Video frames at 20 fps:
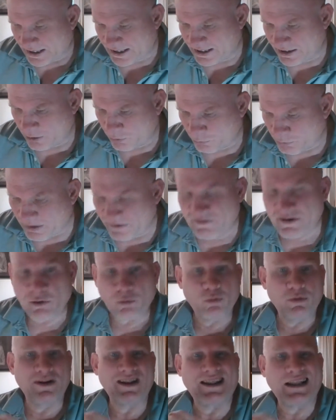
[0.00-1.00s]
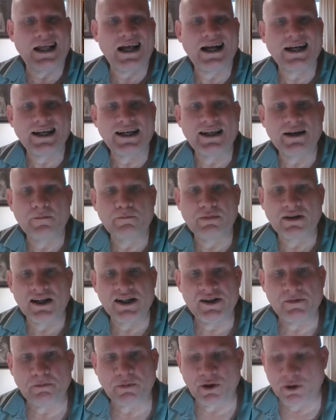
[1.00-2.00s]
And a rivet will lock it in
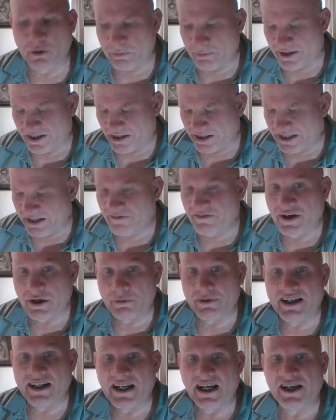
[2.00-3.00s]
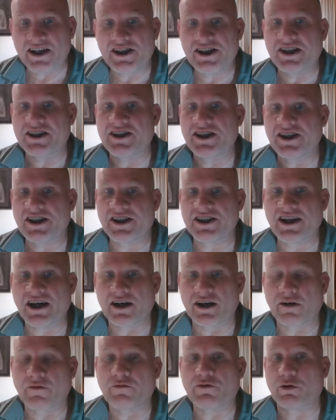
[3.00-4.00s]
place permanently, very nice and
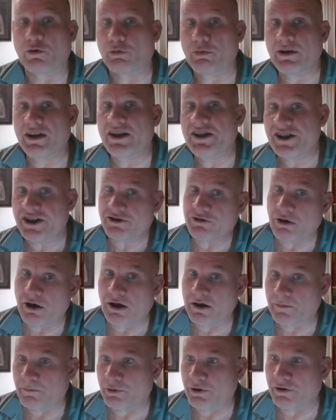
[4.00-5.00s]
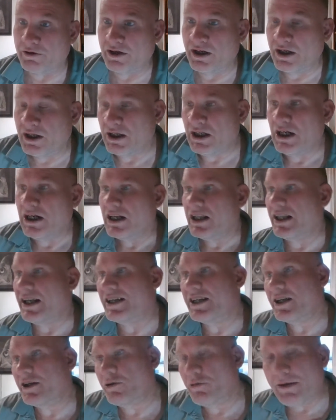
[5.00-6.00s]
snug for a really strong bird,
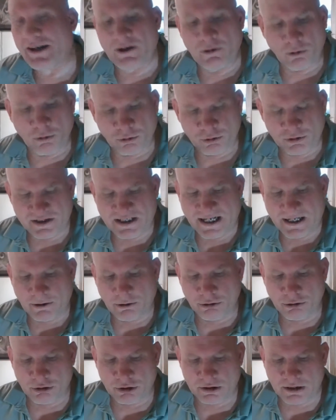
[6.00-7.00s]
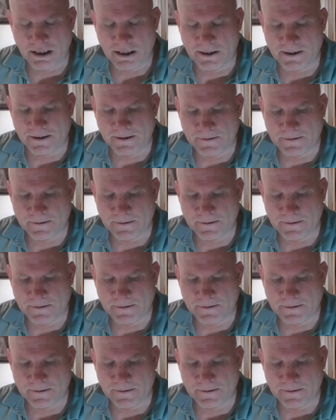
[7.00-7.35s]
like a great horned owl,